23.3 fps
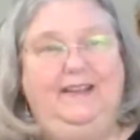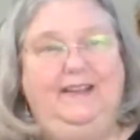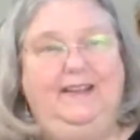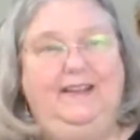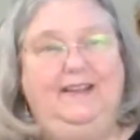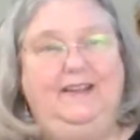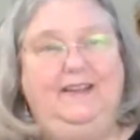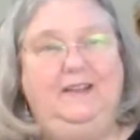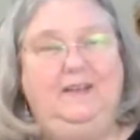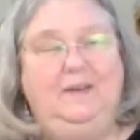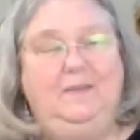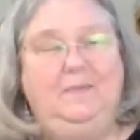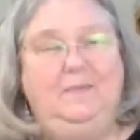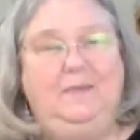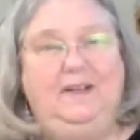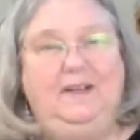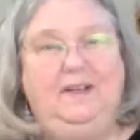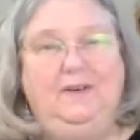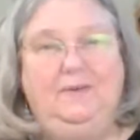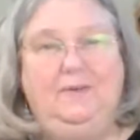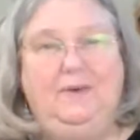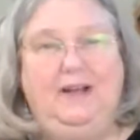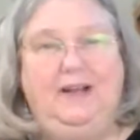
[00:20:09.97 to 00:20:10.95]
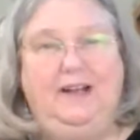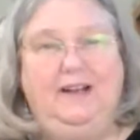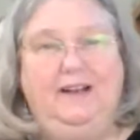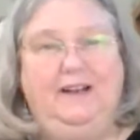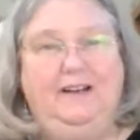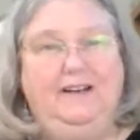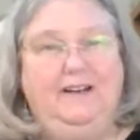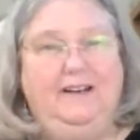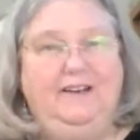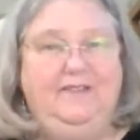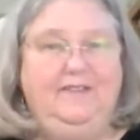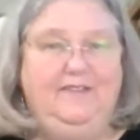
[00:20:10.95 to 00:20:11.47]
And be
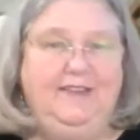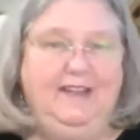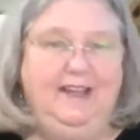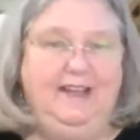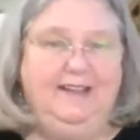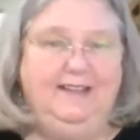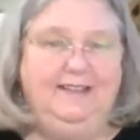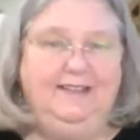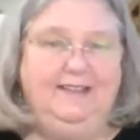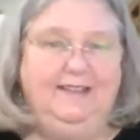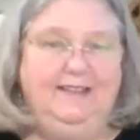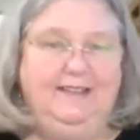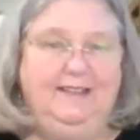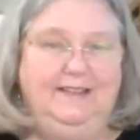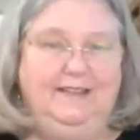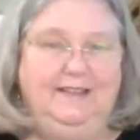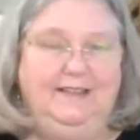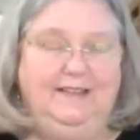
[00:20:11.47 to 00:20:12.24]
aware of that